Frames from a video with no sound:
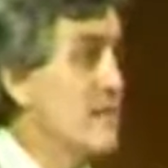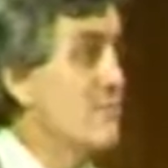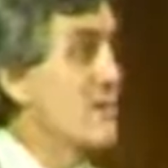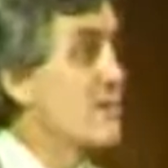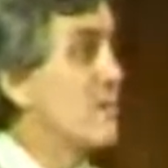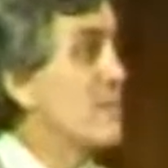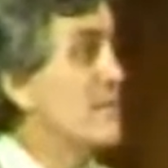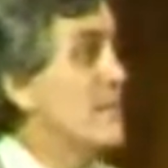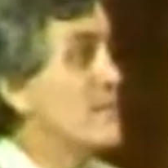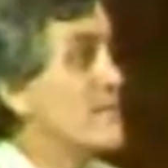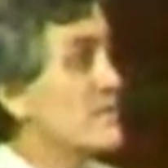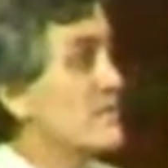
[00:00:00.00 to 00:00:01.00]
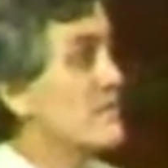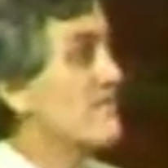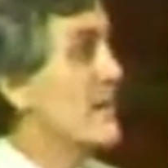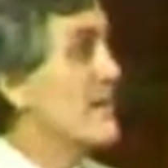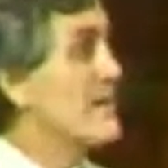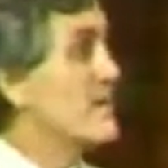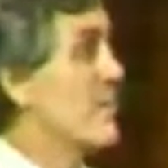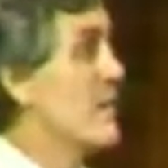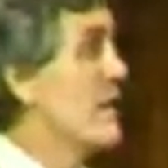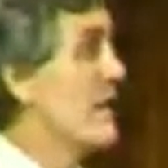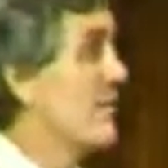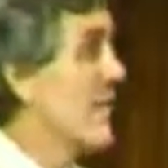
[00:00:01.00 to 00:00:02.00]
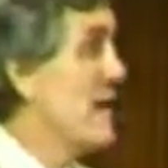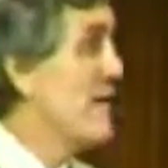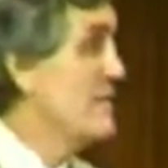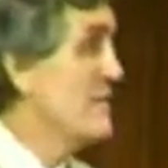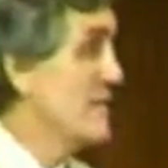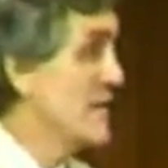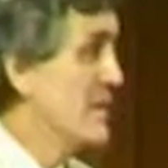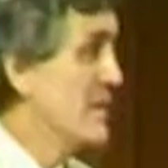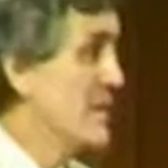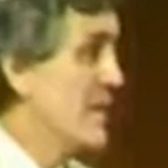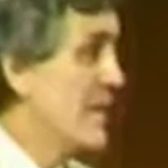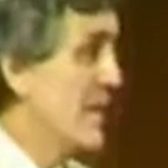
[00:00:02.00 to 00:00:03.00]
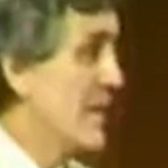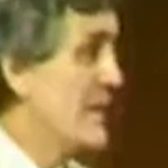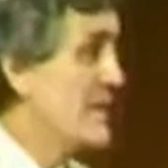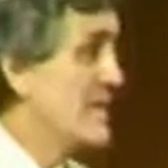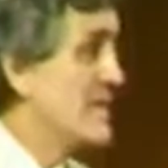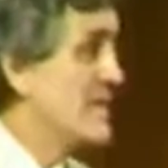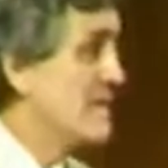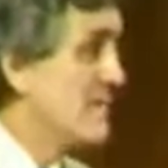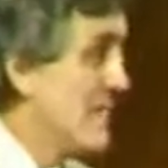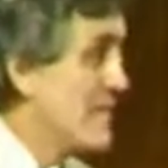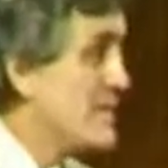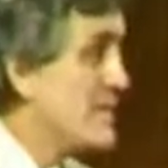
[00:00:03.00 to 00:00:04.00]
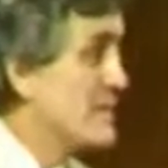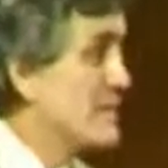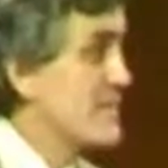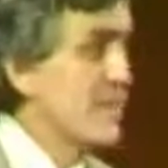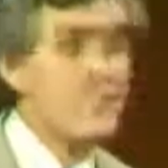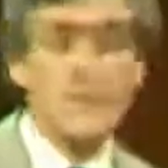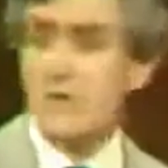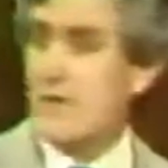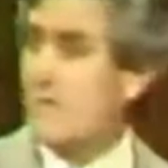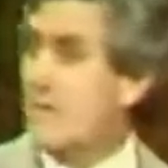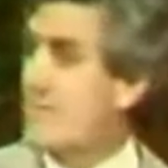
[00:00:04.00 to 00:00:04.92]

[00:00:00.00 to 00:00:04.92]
but there were millions whose bodies were not found. And the Belgians have put up a